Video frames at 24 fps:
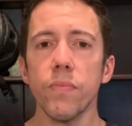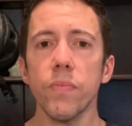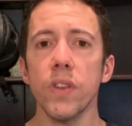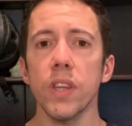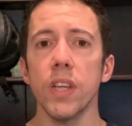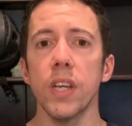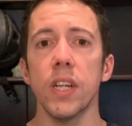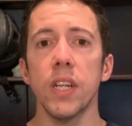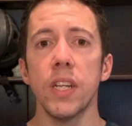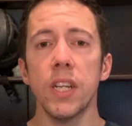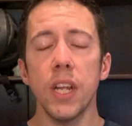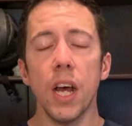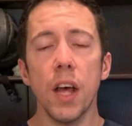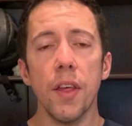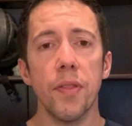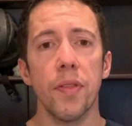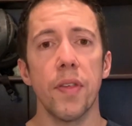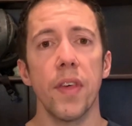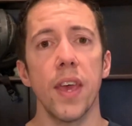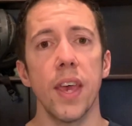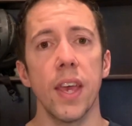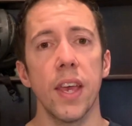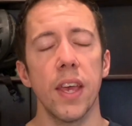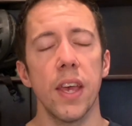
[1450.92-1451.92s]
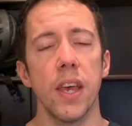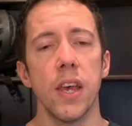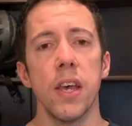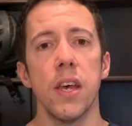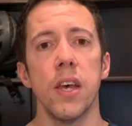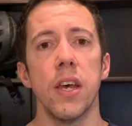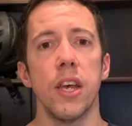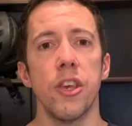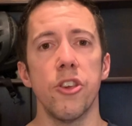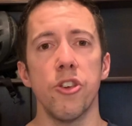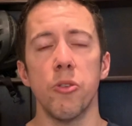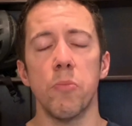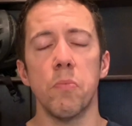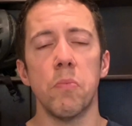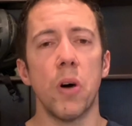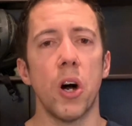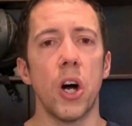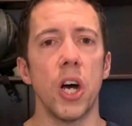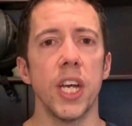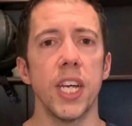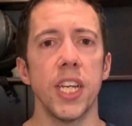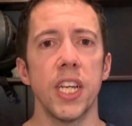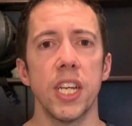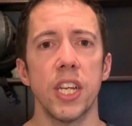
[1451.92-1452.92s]
Nothing in your
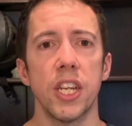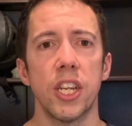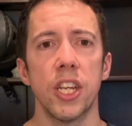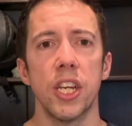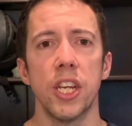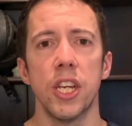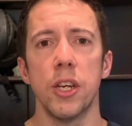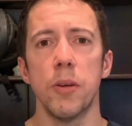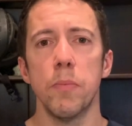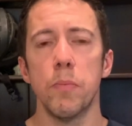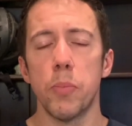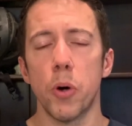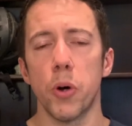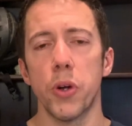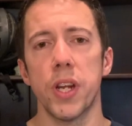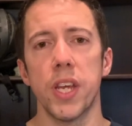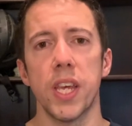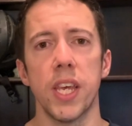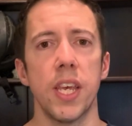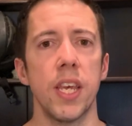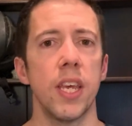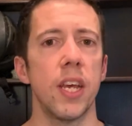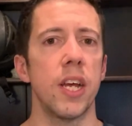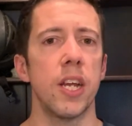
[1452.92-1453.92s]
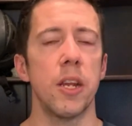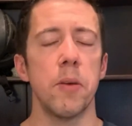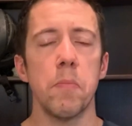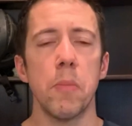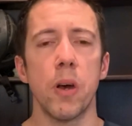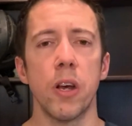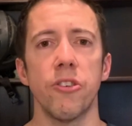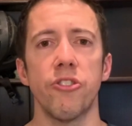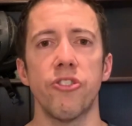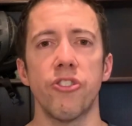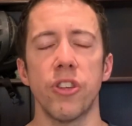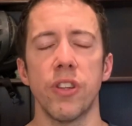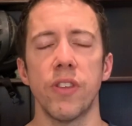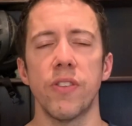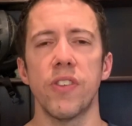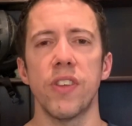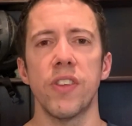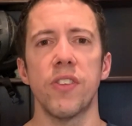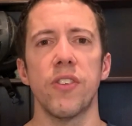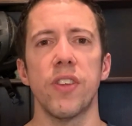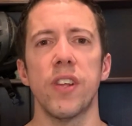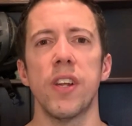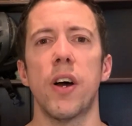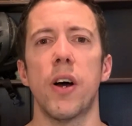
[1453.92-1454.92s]
mind, body, and emotions is
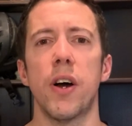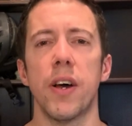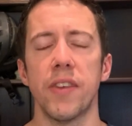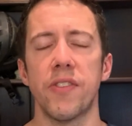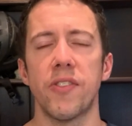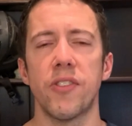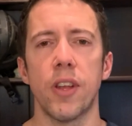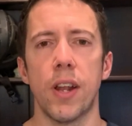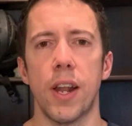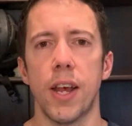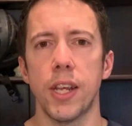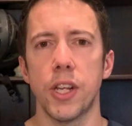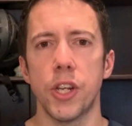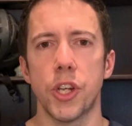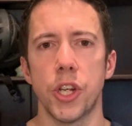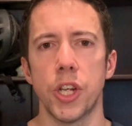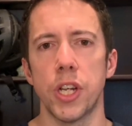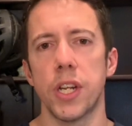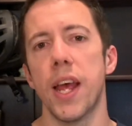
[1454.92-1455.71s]
in isolation.